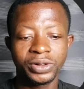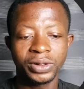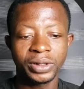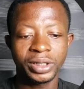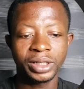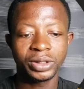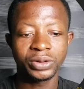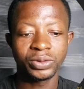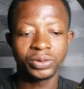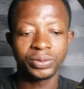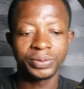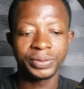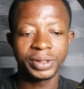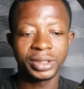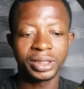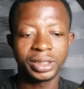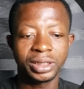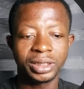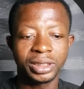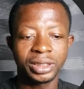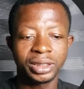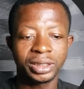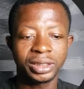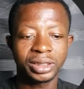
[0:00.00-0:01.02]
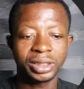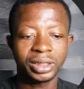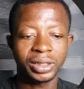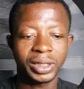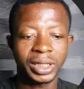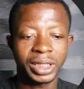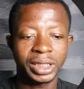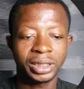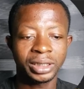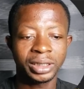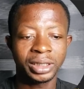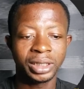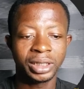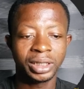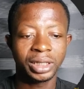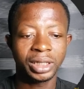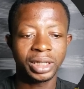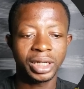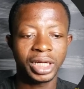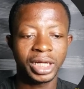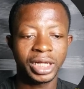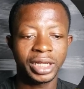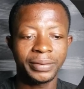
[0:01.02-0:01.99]
it will be this one,
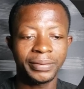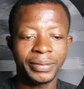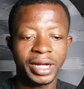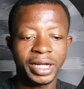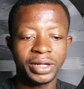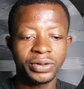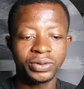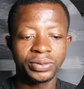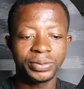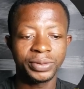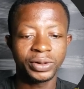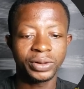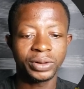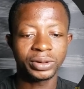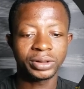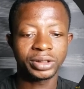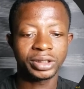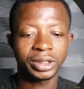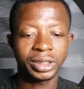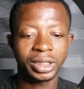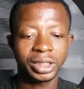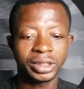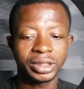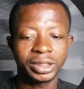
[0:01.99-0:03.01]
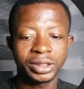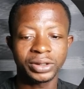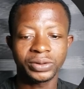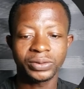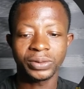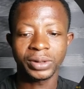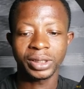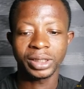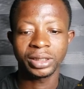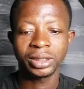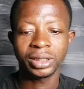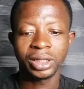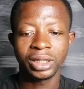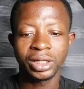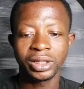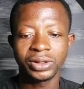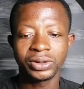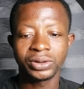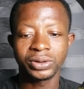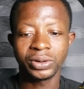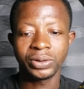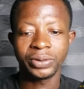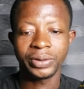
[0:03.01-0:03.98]
and mine will be what at this one.
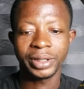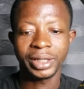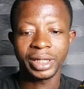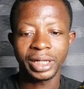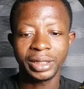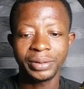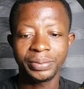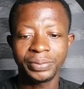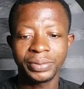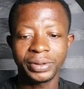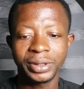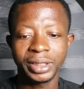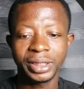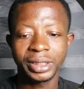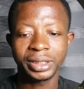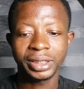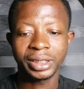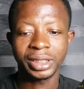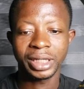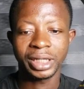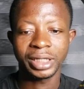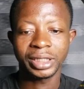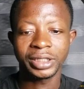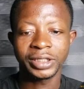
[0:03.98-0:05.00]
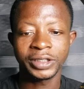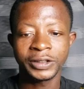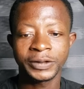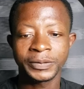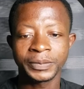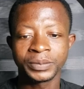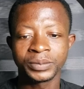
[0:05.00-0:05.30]
So when I play it like this,